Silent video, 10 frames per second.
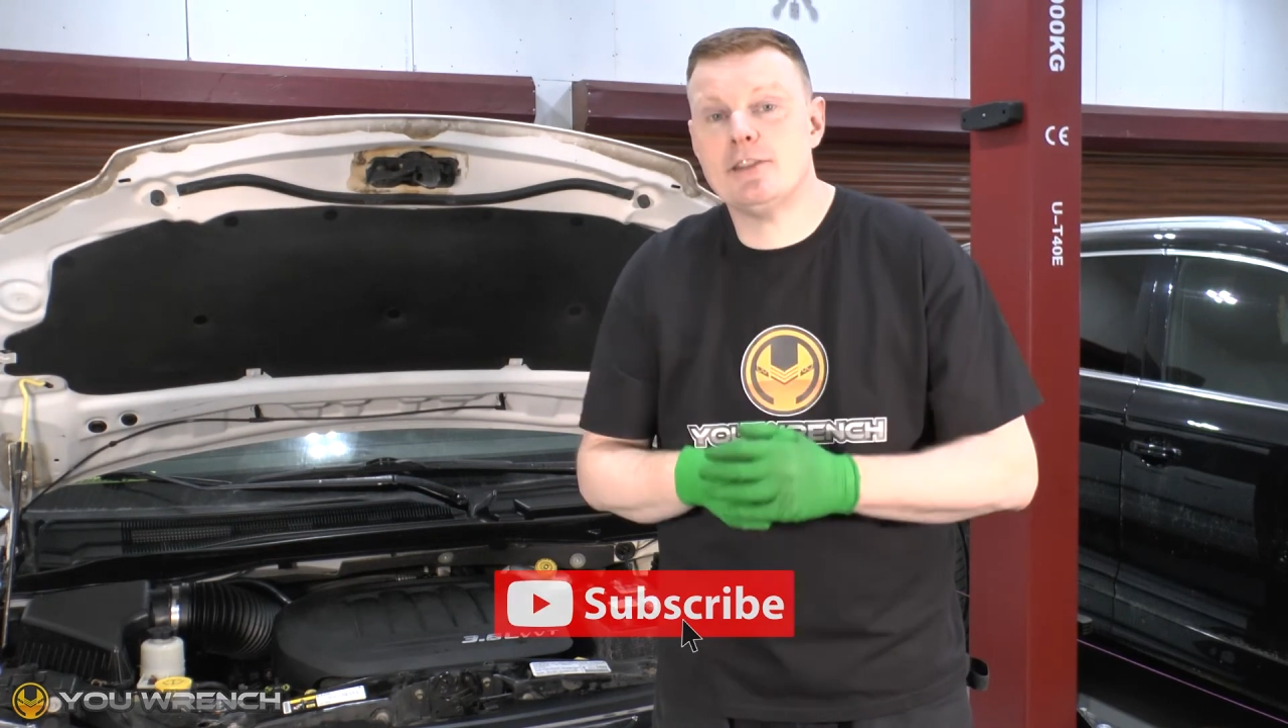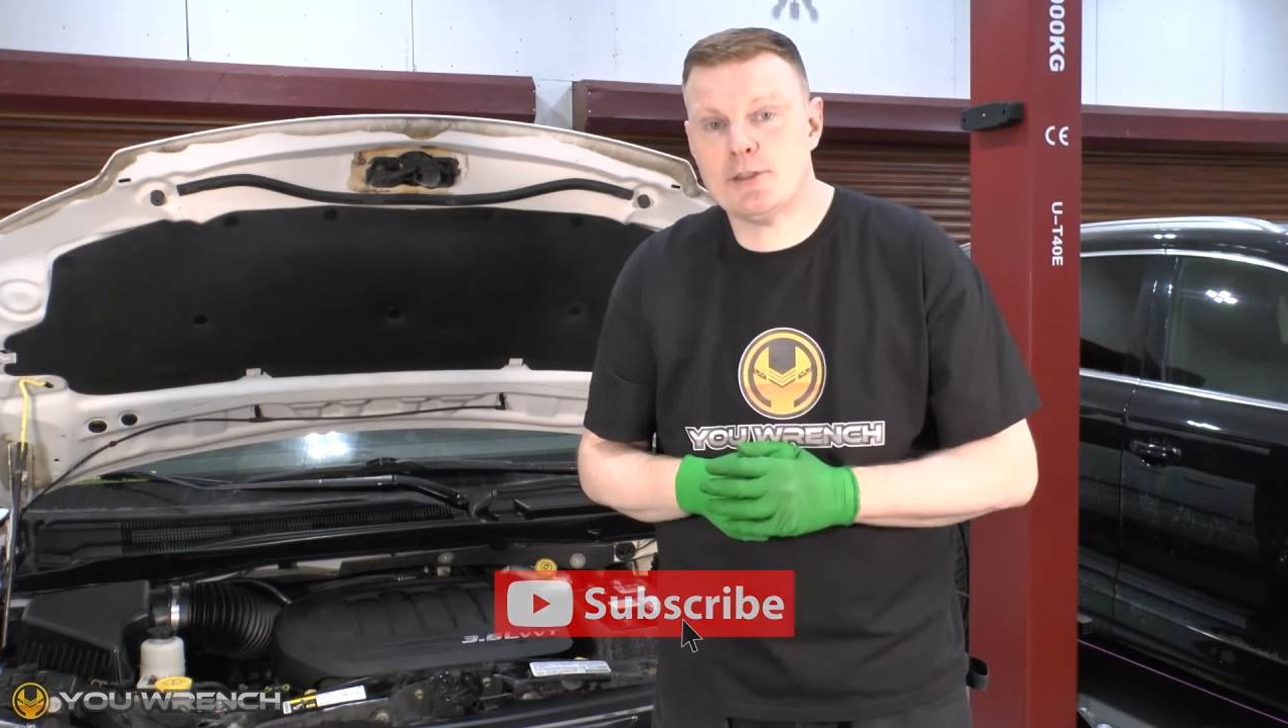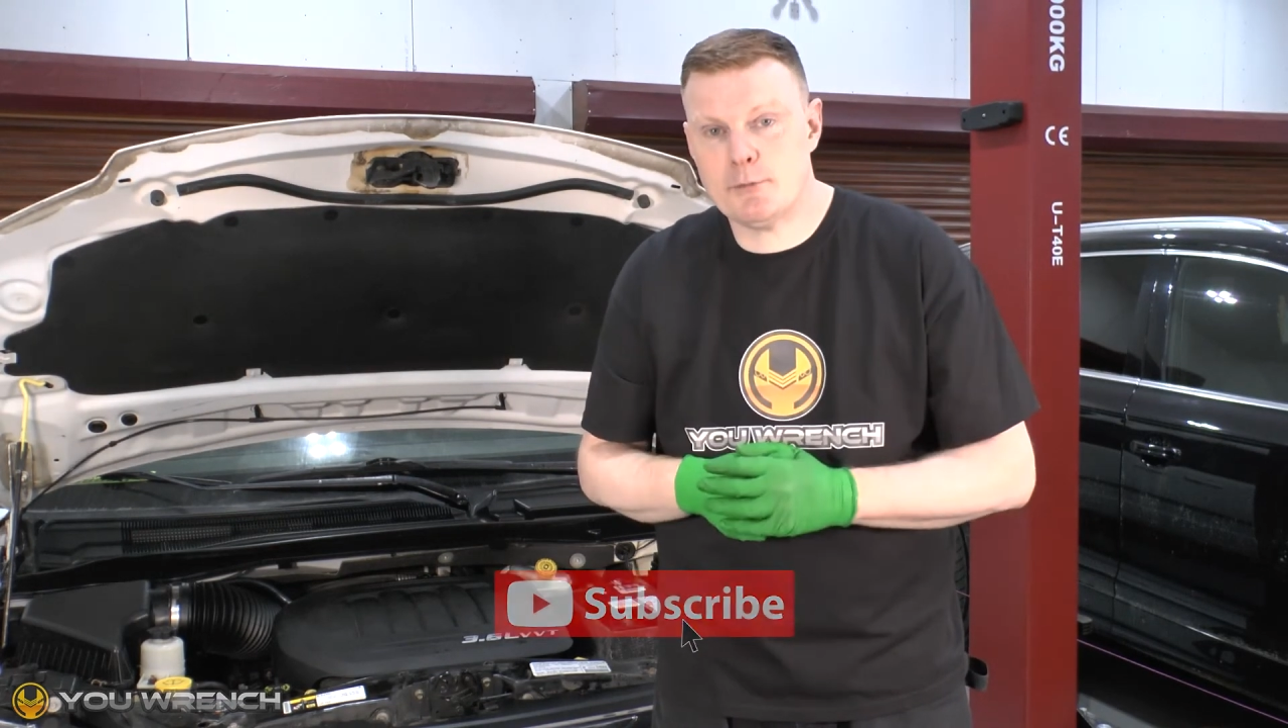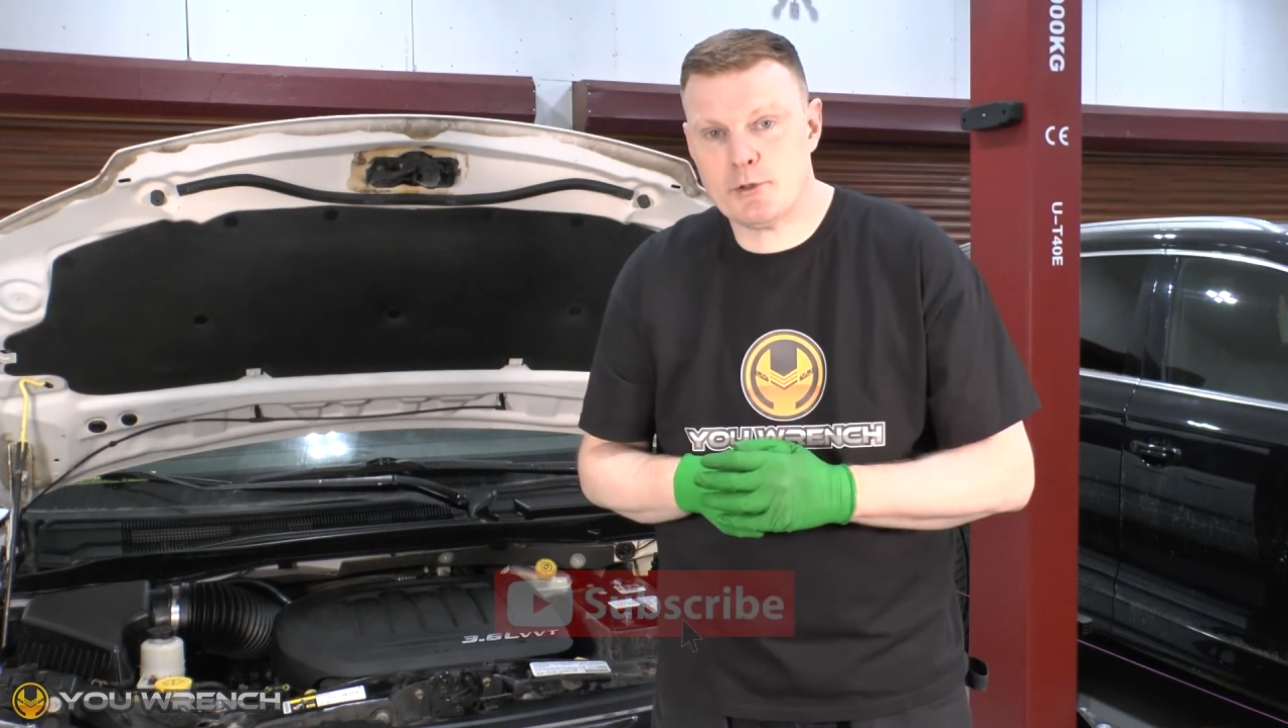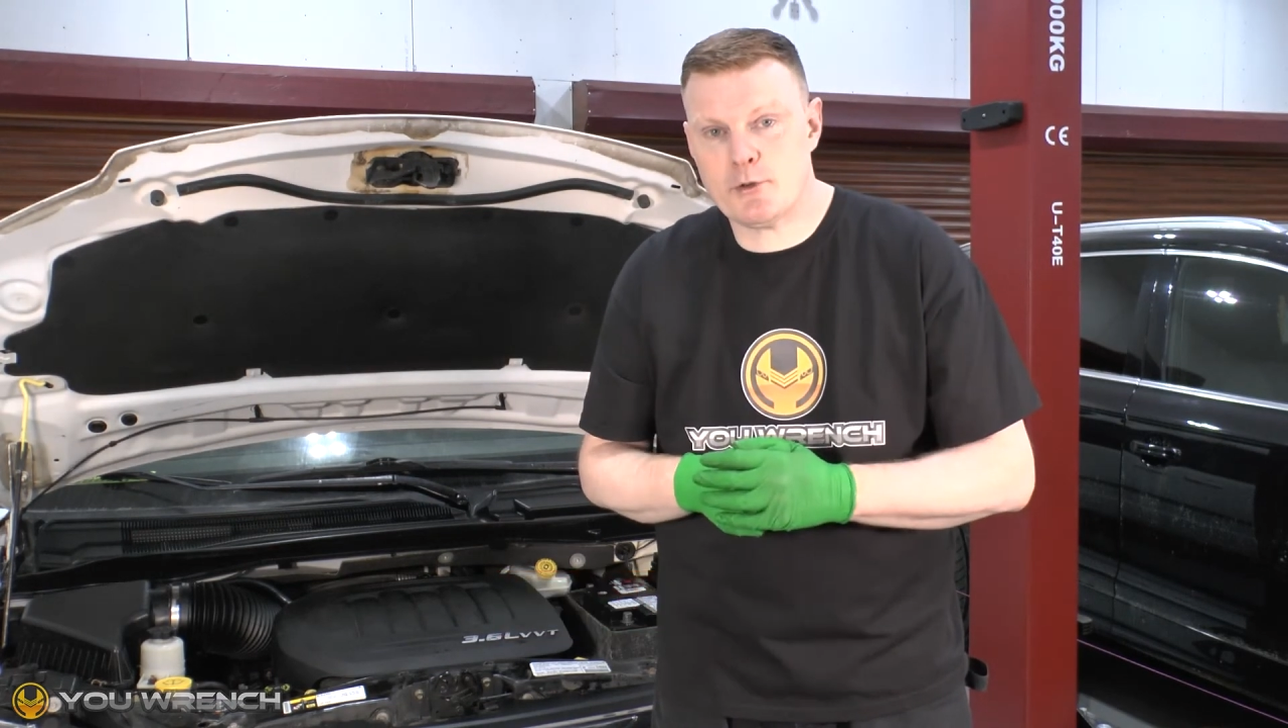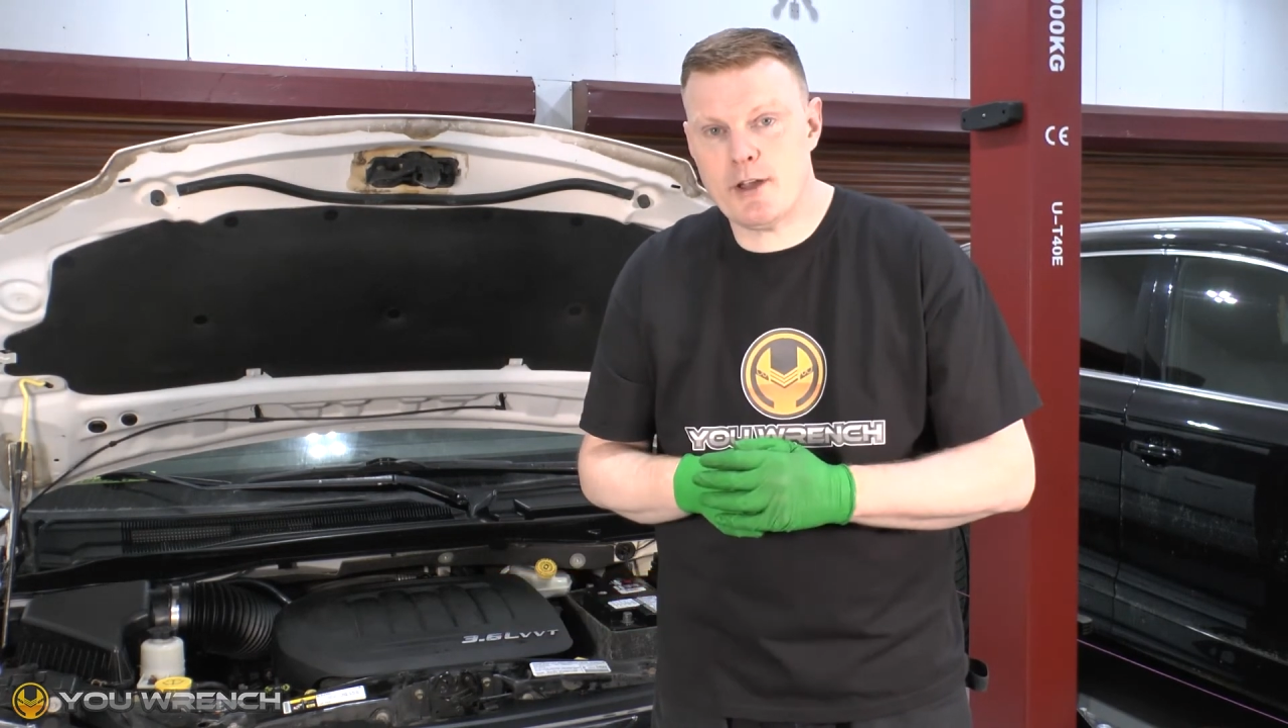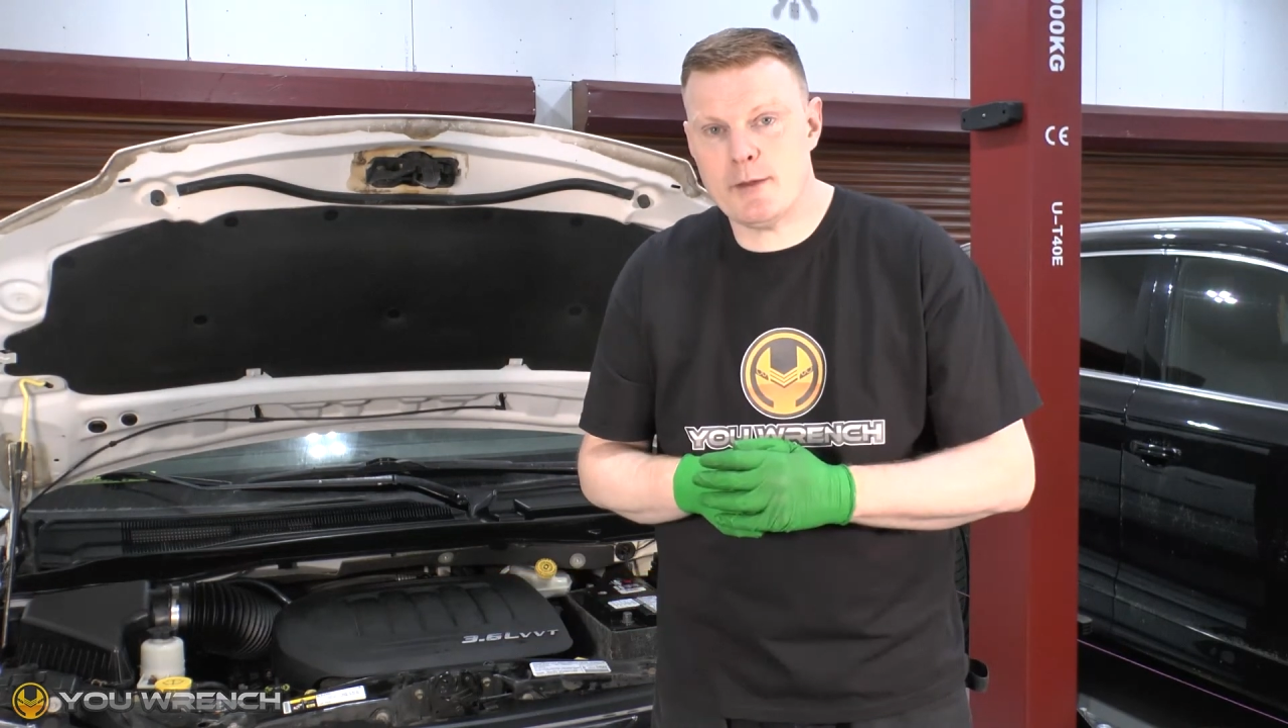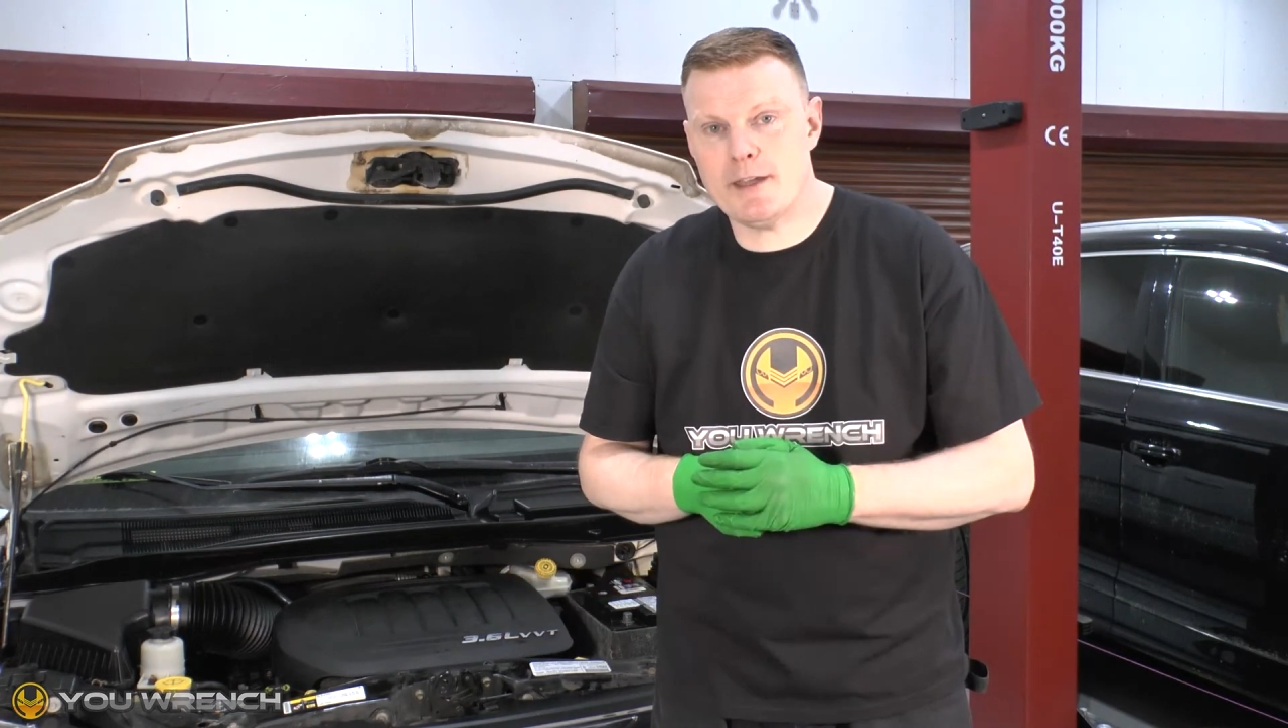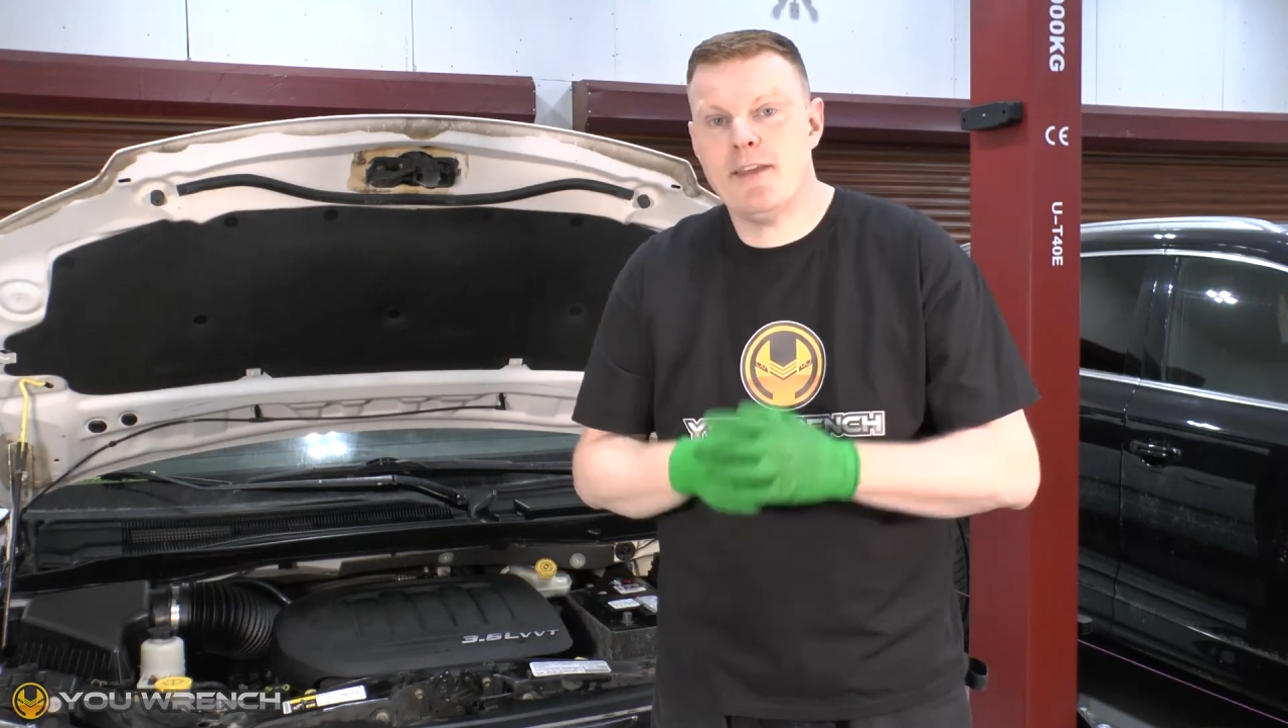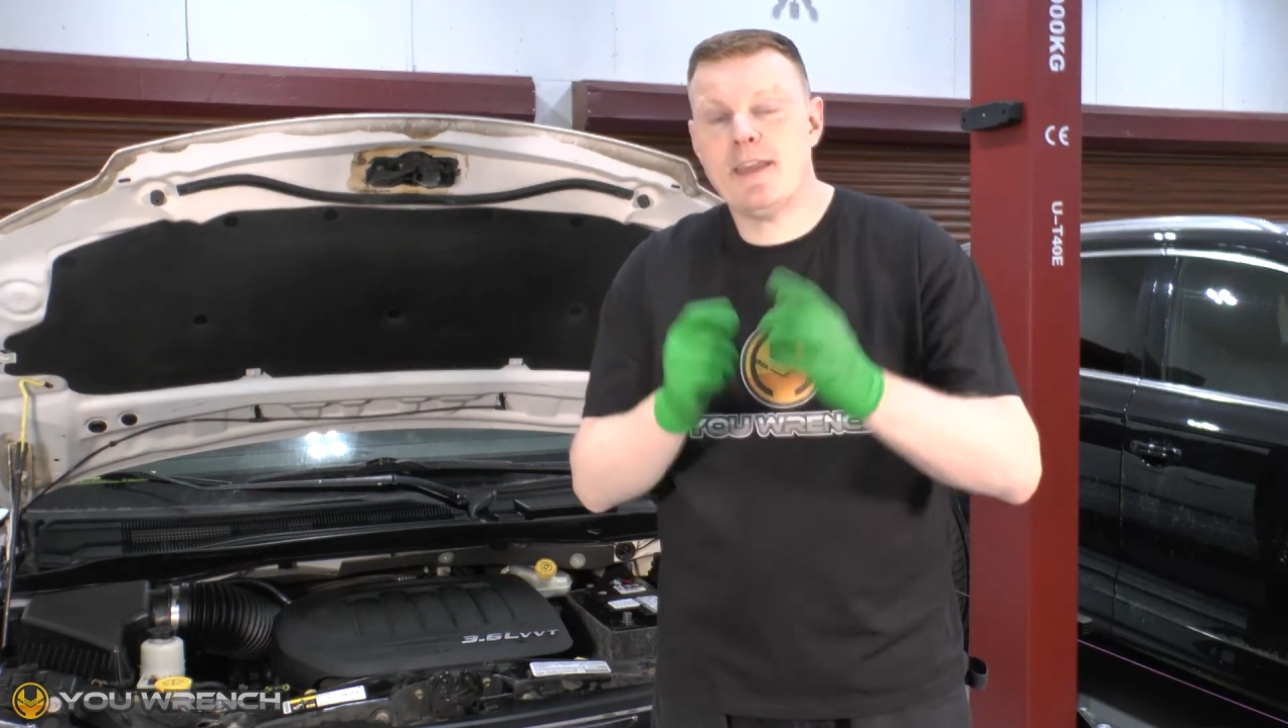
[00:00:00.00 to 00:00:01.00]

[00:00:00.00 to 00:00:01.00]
subscribing.